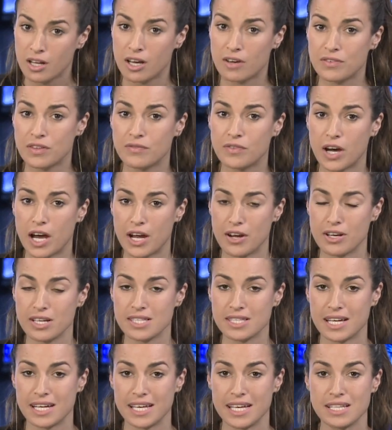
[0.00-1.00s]
of the
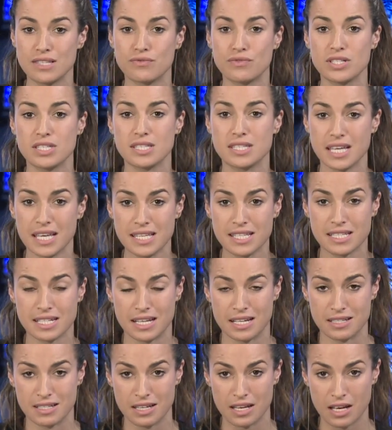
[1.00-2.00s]
virus that is
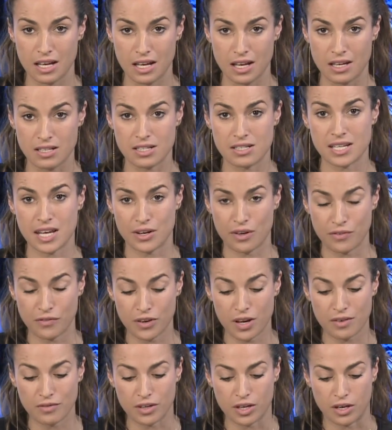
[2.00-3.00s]
resistant to
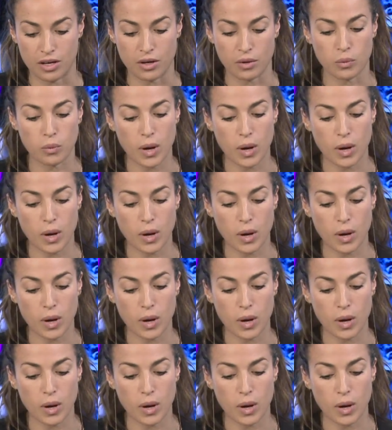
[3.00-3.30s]
tenofovir.